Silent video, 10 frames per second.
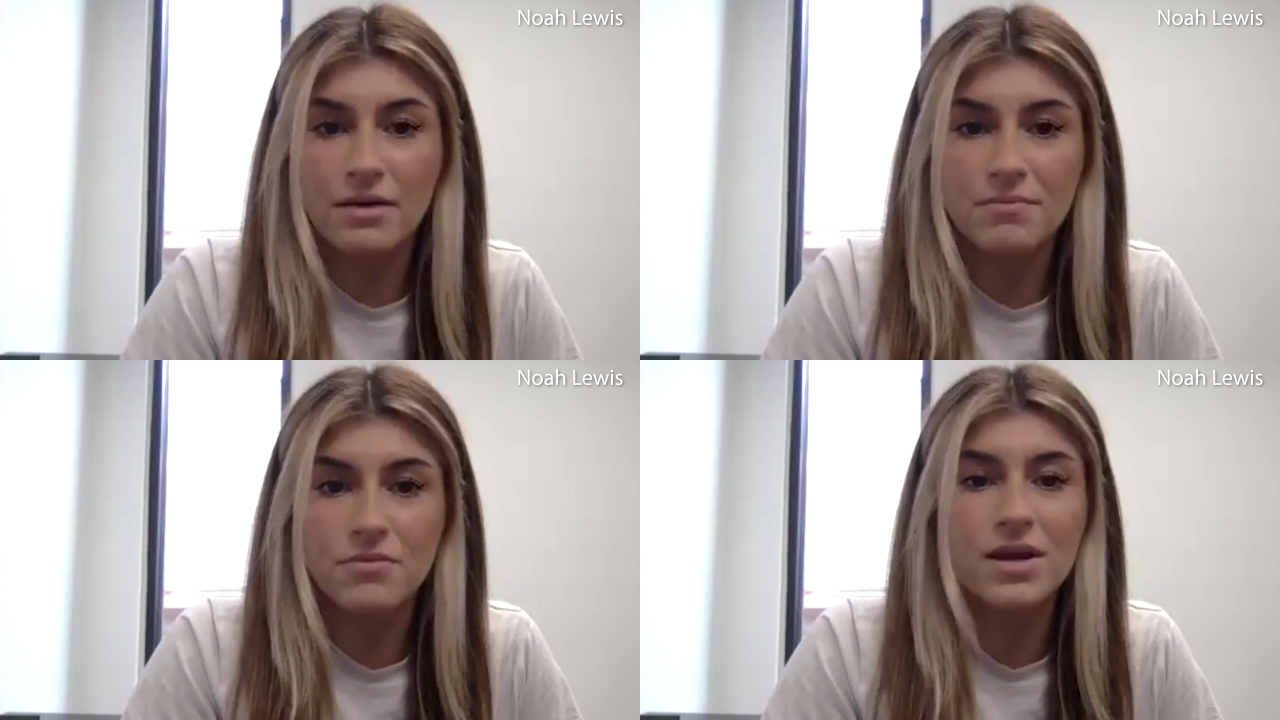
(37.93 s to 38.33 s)

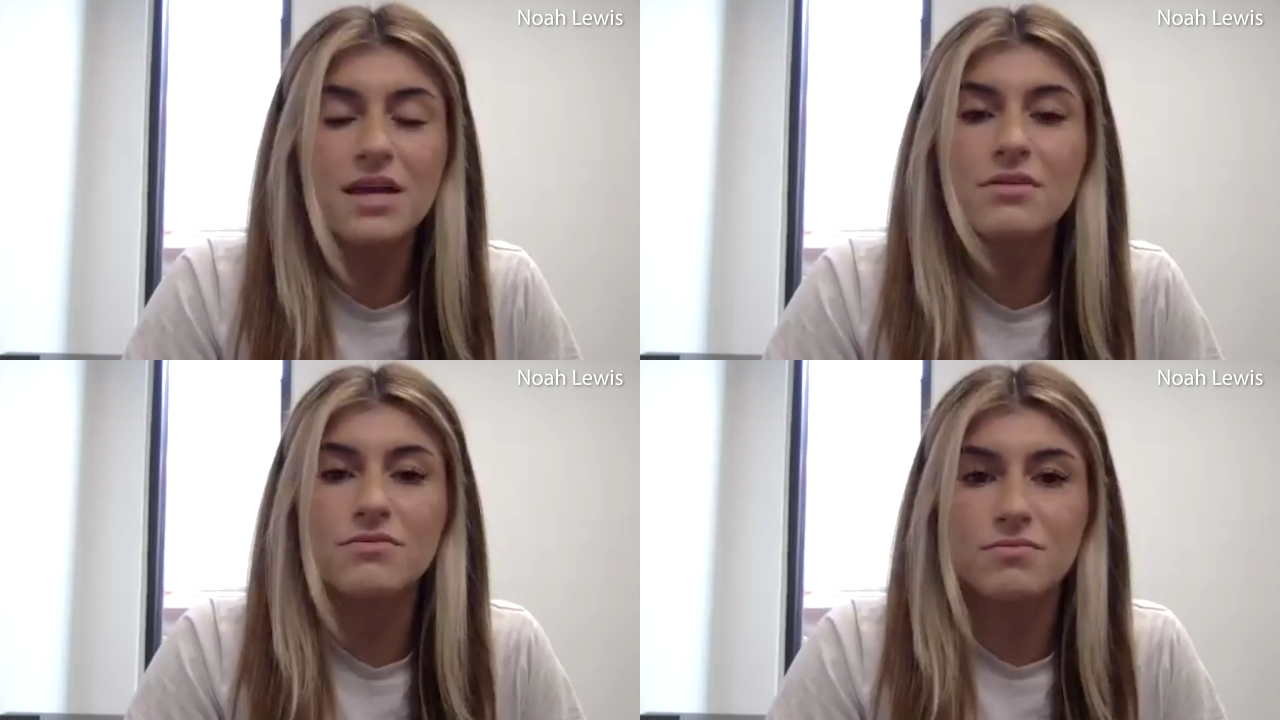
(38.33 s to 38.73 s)
We
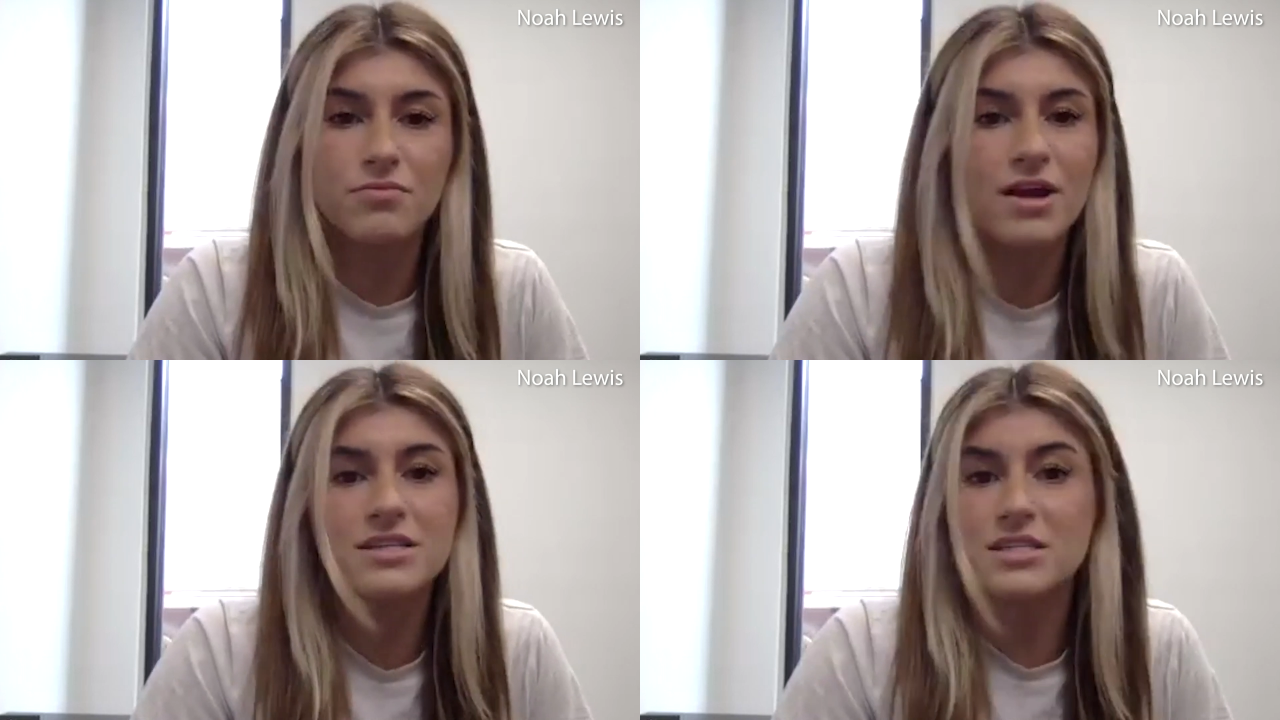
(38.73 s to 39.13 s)
can
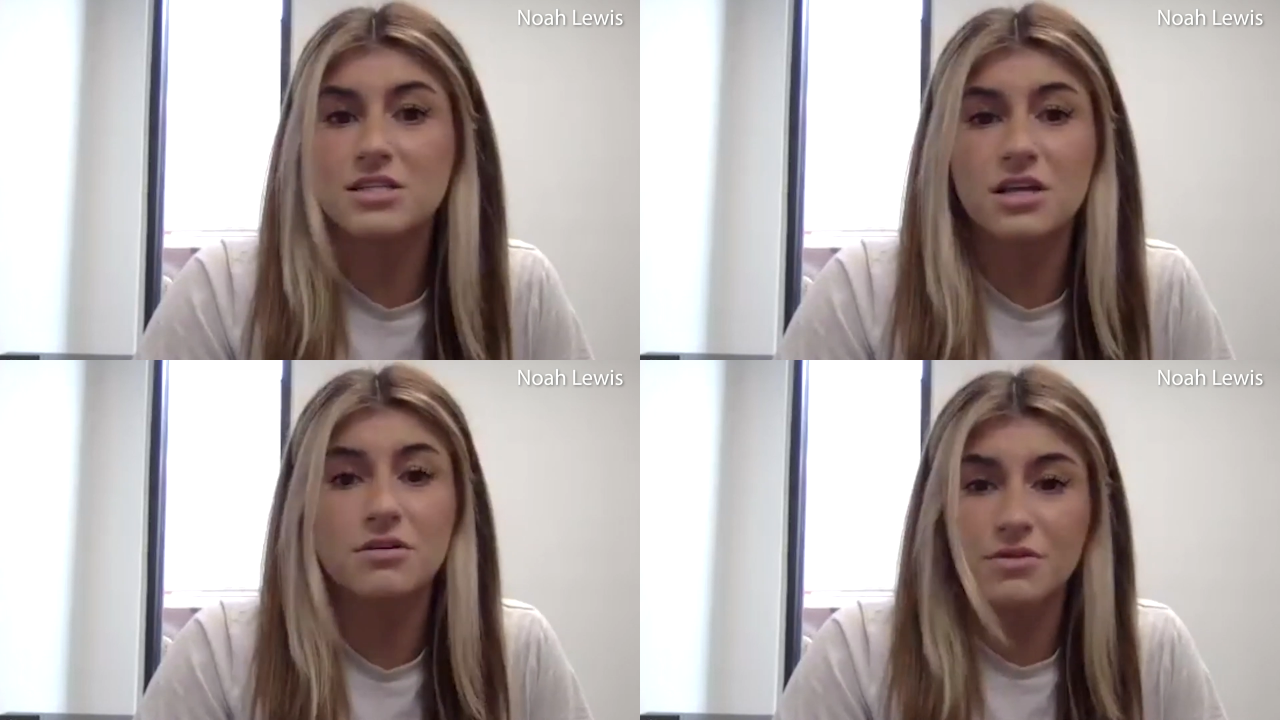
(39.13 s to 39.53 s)
race each
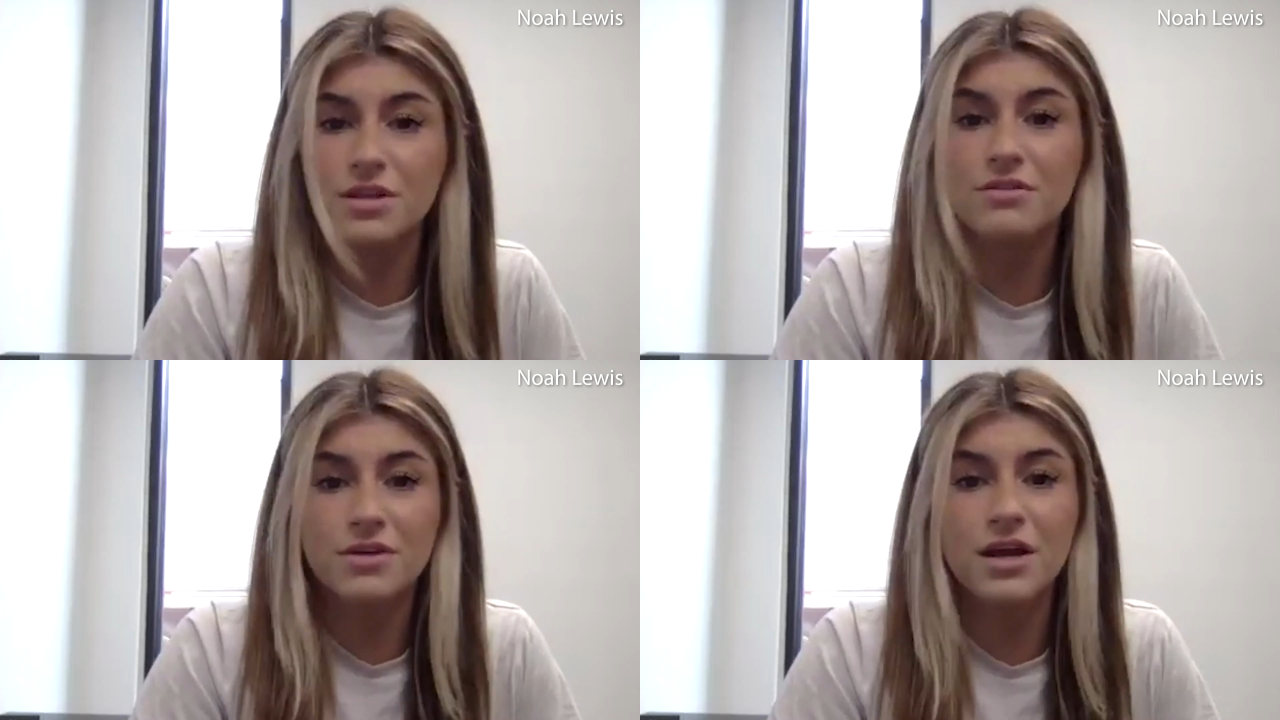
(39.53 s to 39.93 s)
other
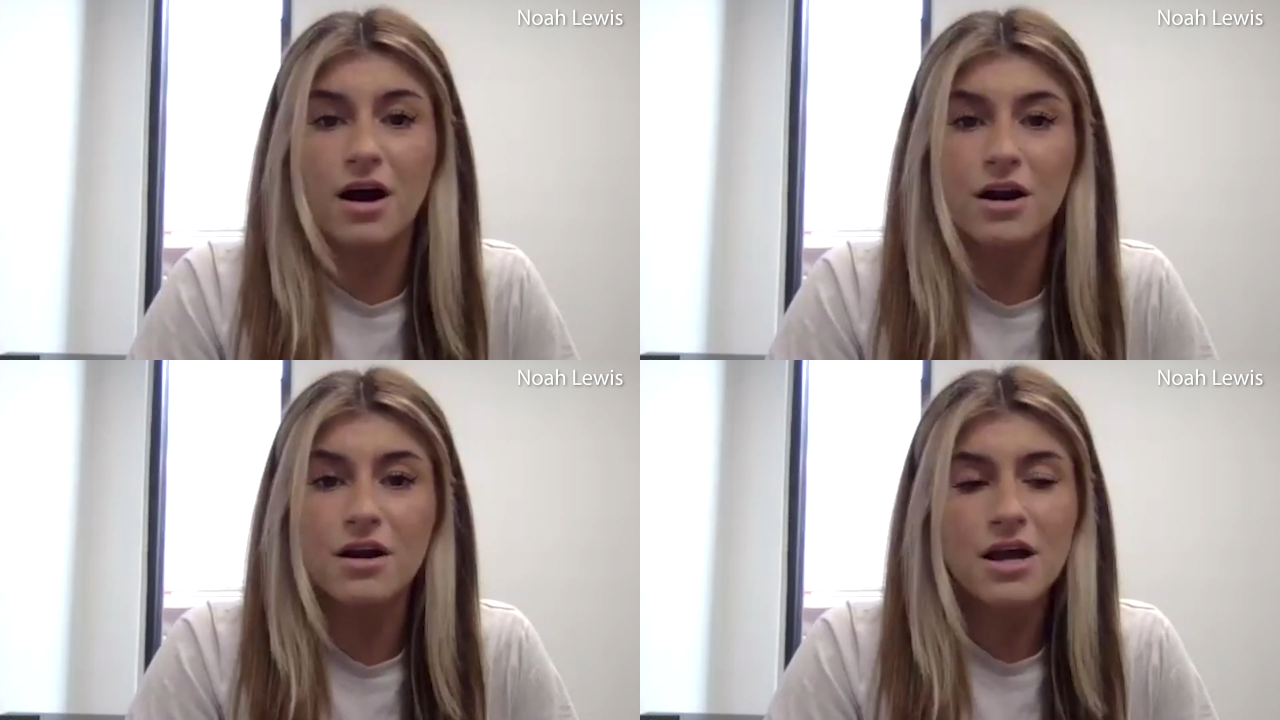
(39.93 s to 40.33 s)
really, really
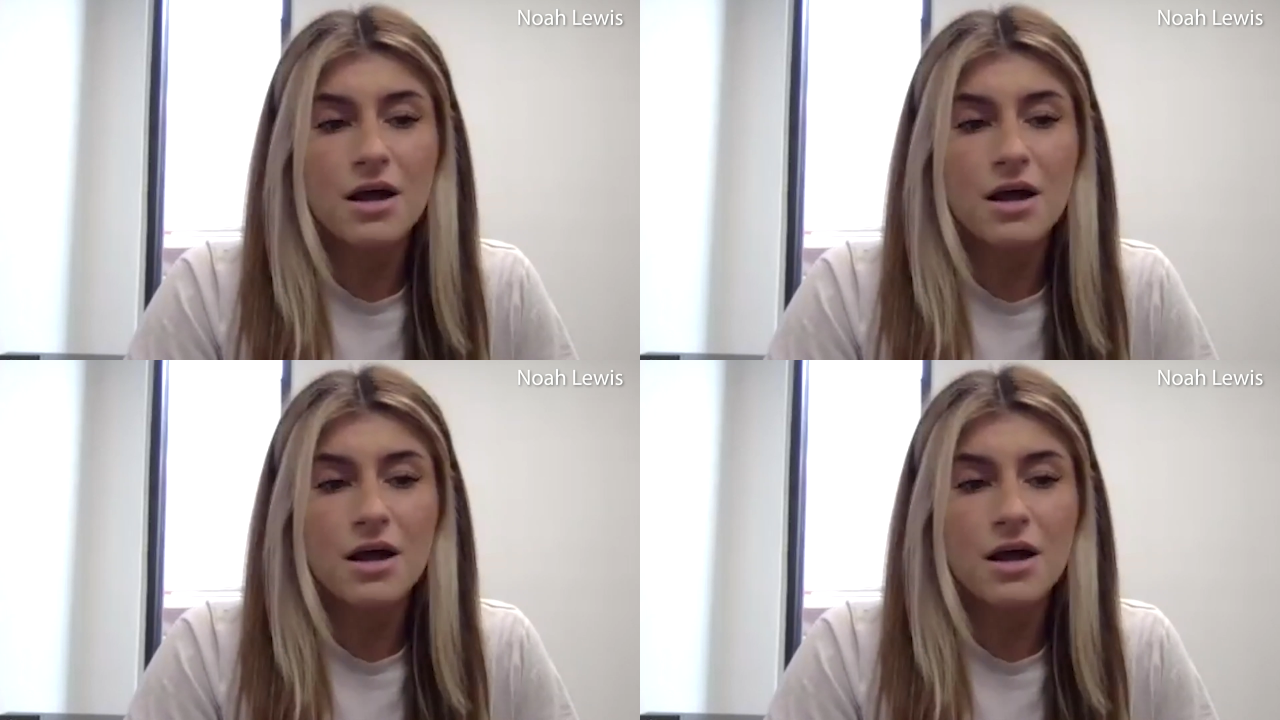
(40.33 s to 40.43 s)
hard,